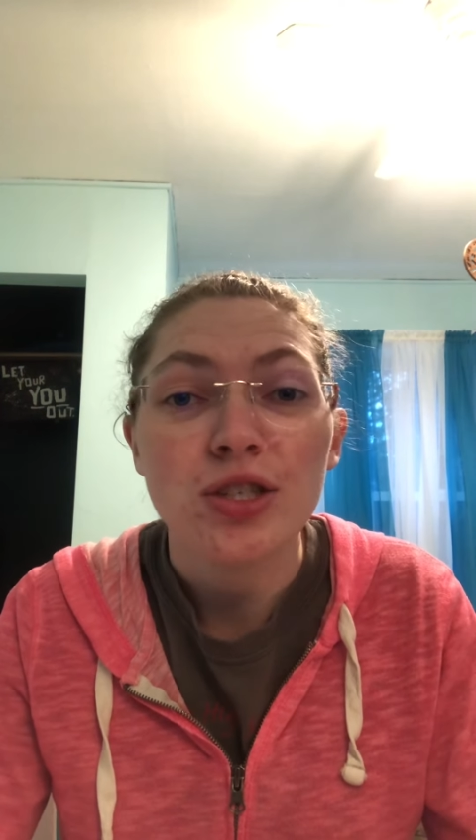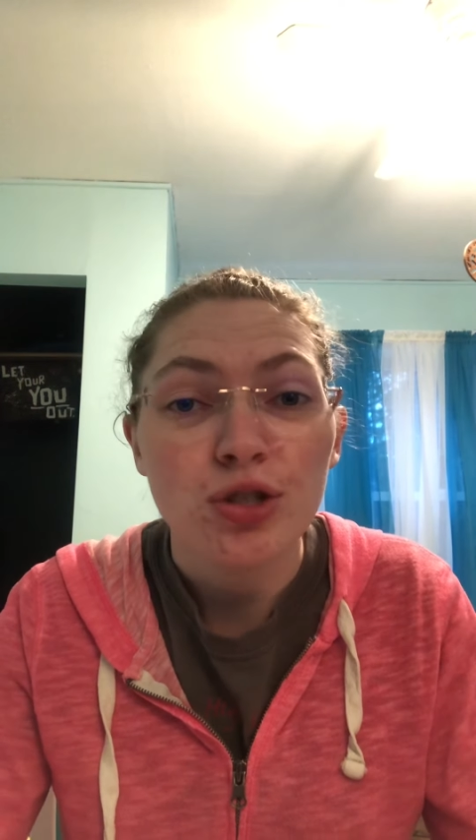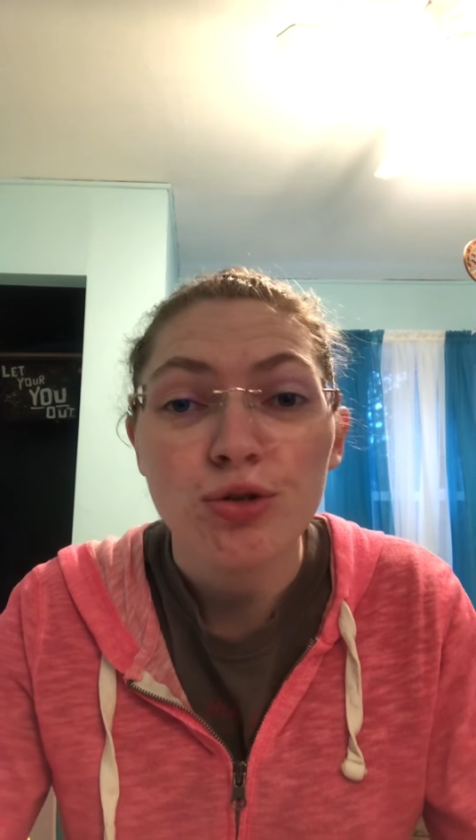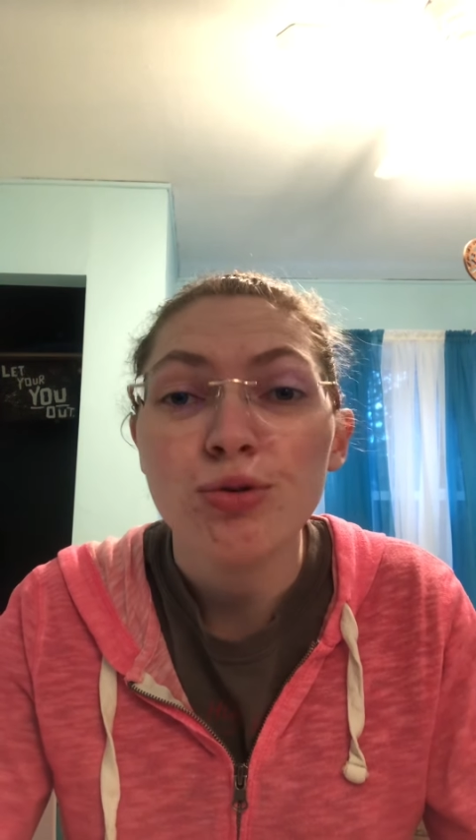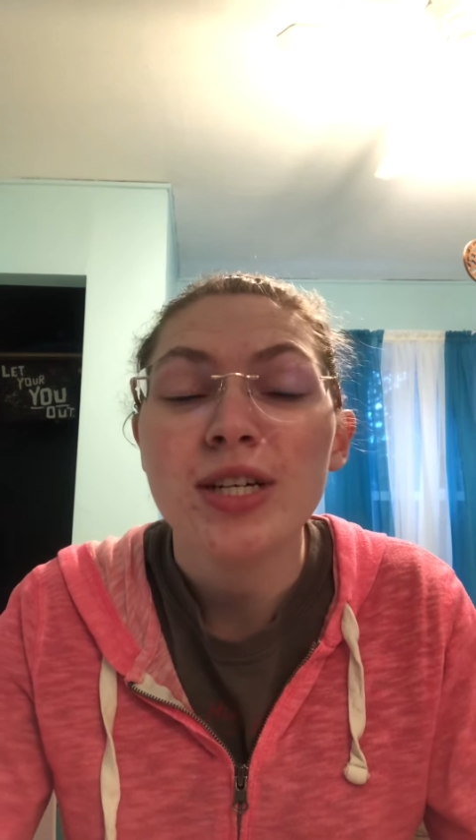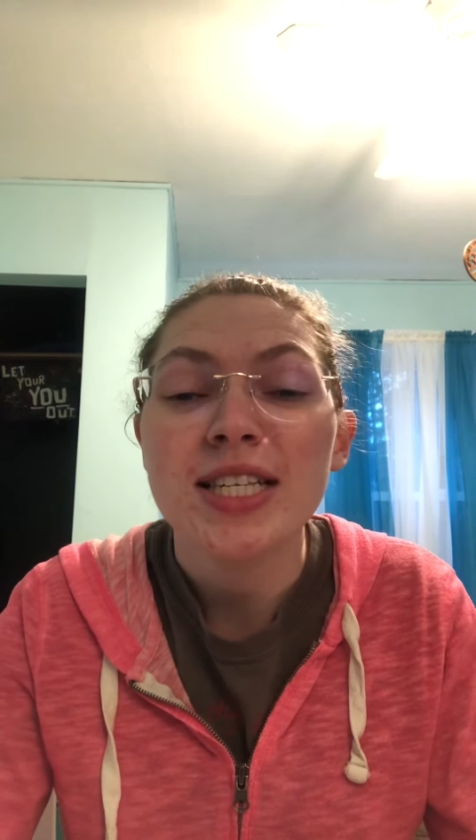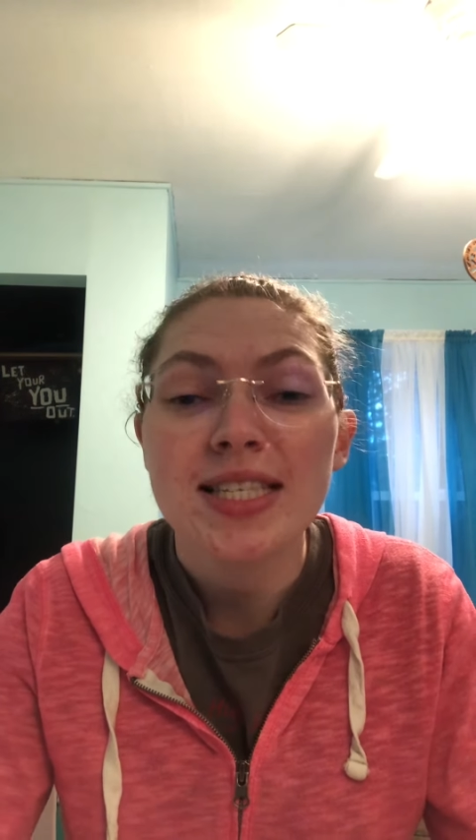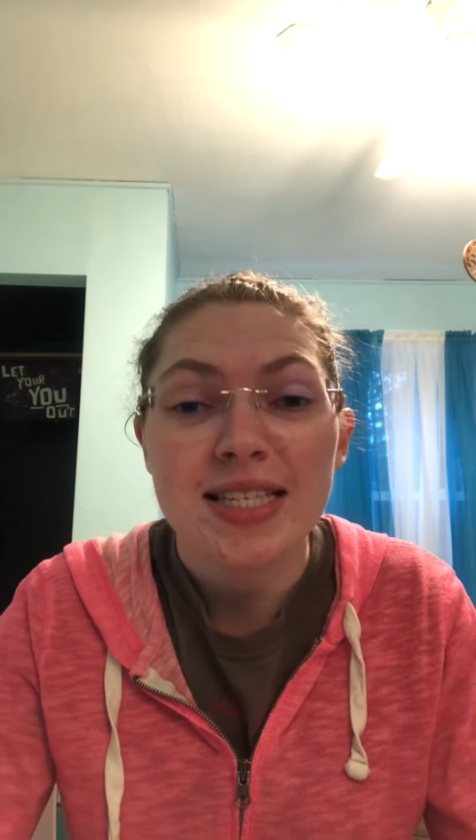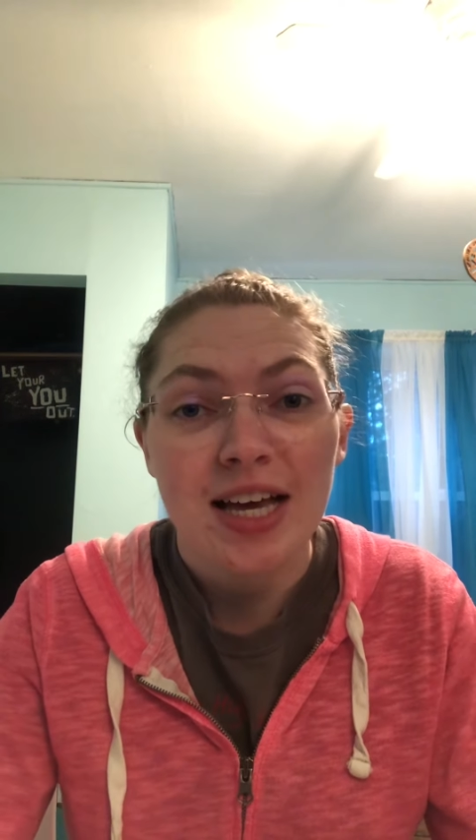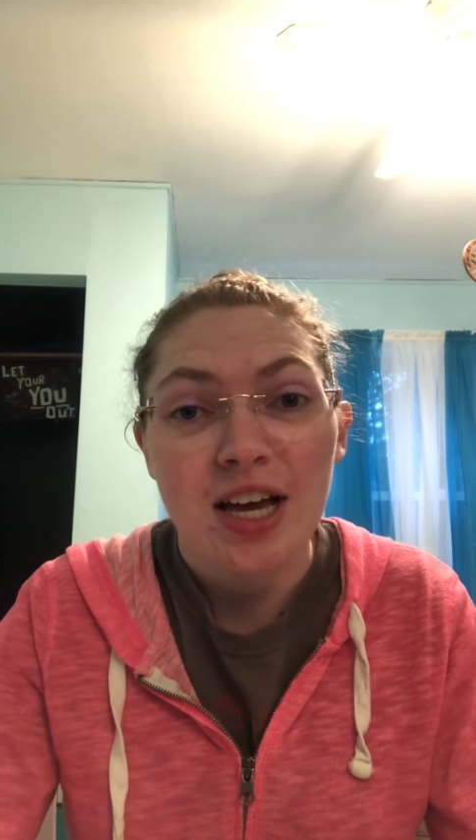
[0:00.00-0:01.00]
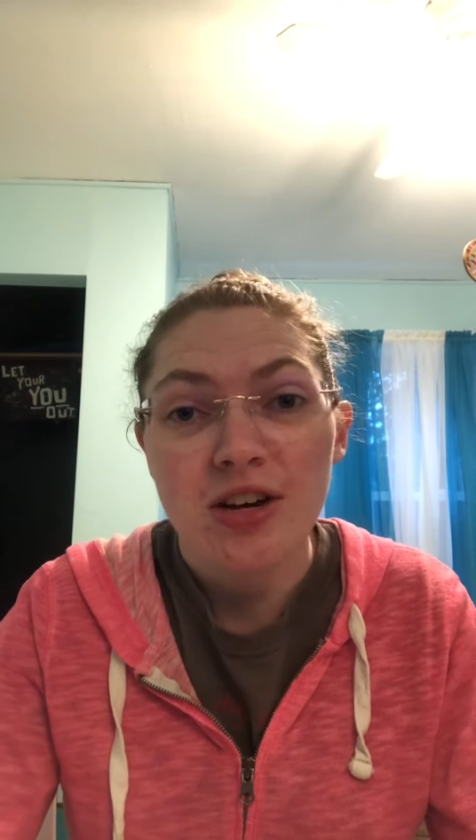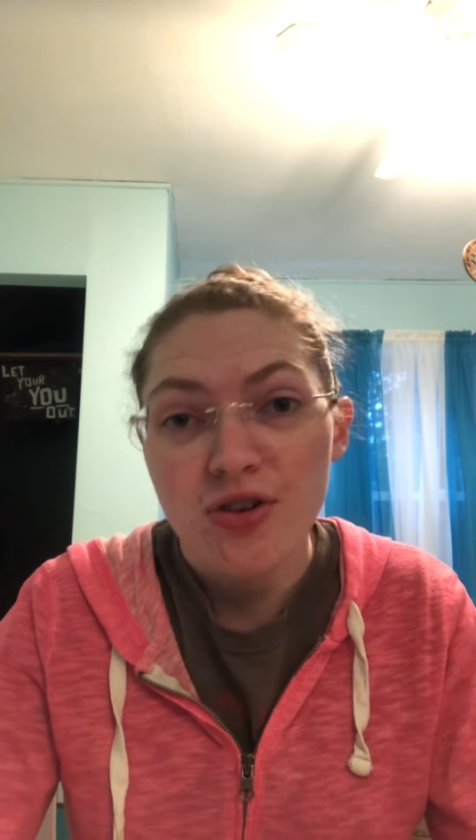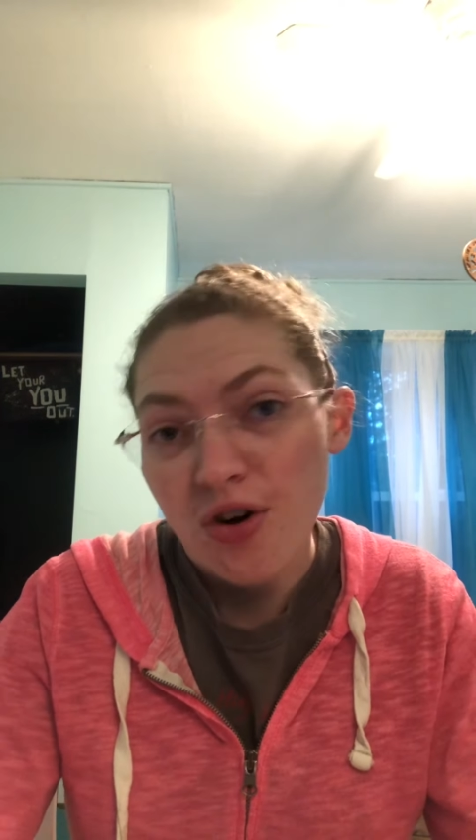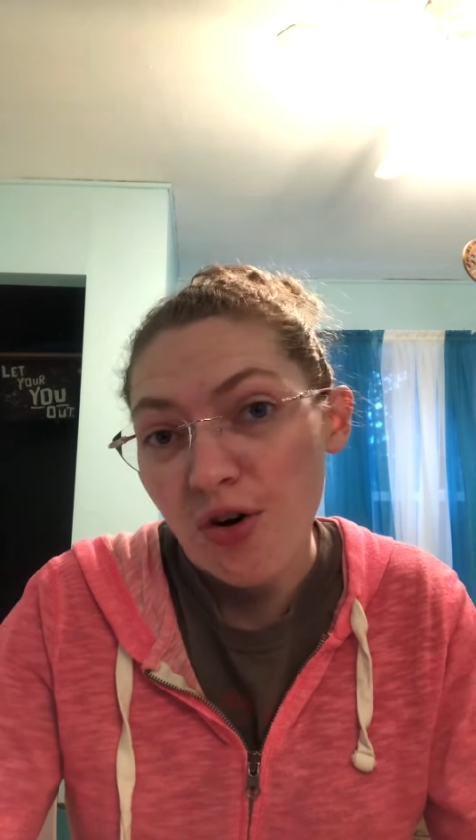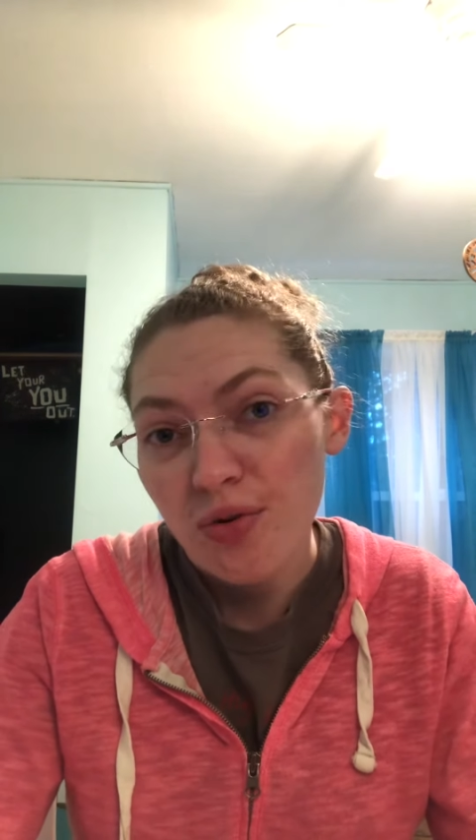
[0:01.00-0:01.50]
you can say
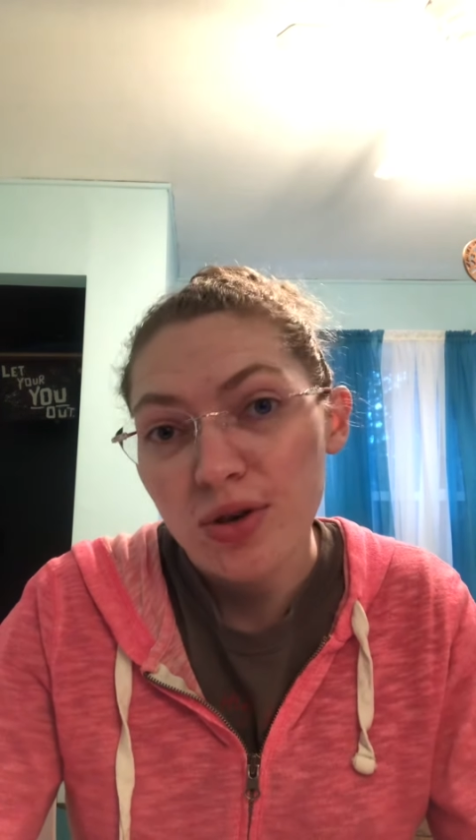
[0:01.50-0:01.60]
no.